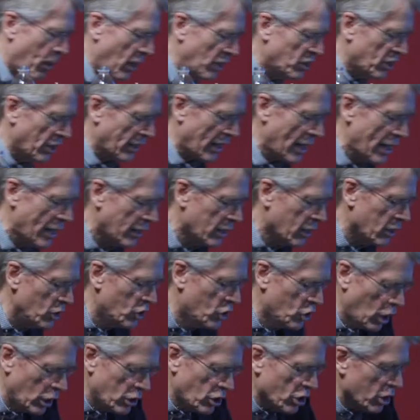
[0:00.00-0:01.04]
budgeting in
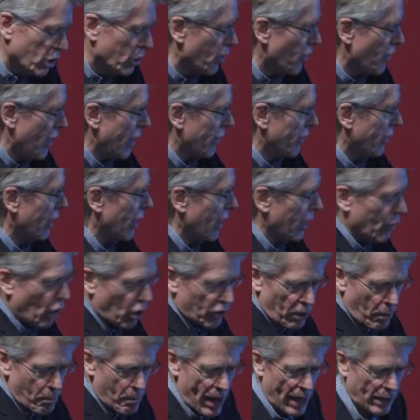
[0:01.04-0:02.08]
conjunction to that thing I call
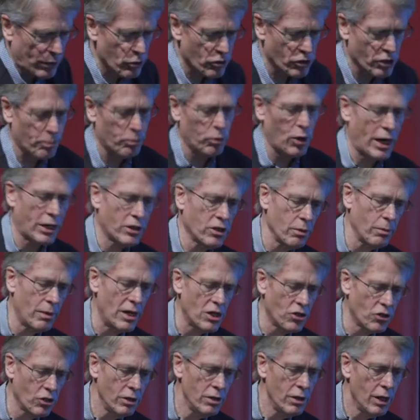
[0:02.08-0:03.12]
the Matthews
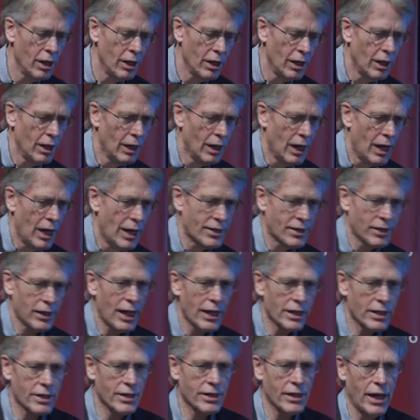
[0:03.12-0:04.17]
approximation, it's
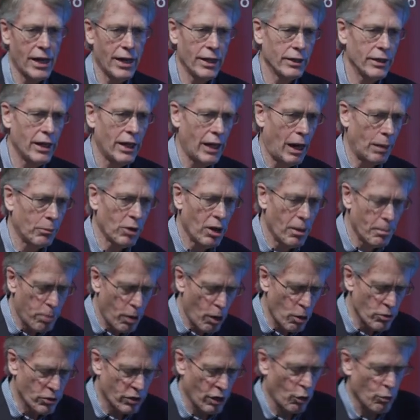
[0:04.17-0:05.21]
like saying that I'm going to
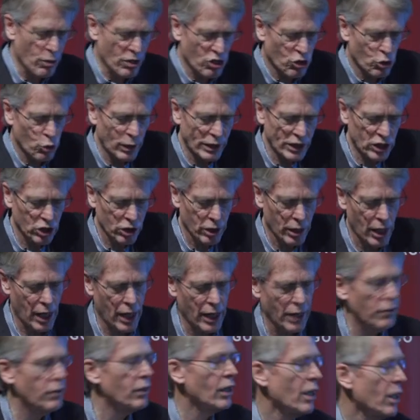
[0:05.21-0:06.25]
impose a restriction
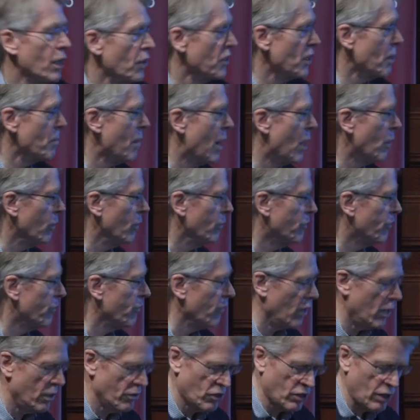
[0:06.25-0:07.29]
on the amount of
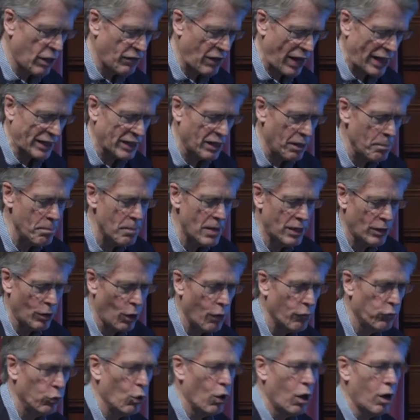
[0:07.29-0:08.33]
uh, stuff I can emit
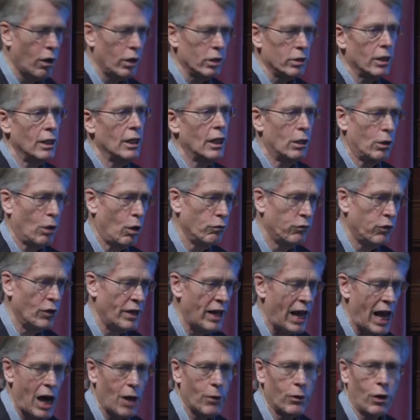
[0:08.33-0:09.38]
overall over
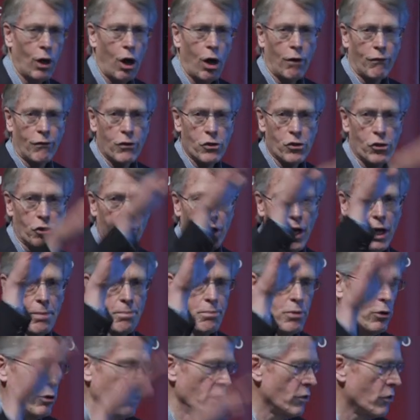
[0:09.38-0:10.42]
now and all future time
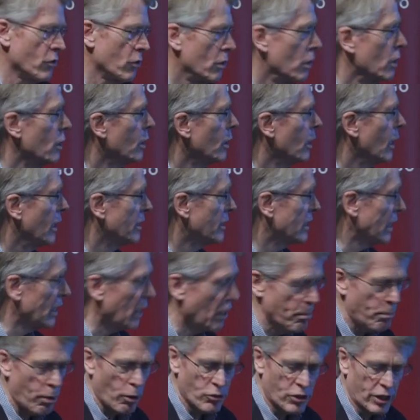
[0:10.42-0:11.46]
periods. It's like
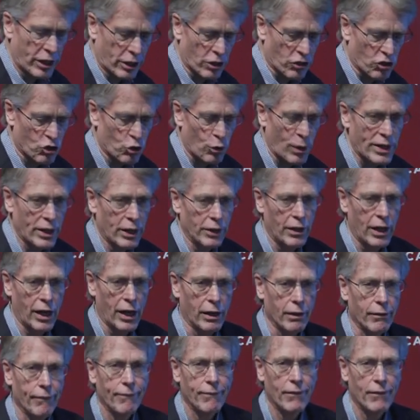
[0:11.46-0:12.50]
imposing a constraint on that.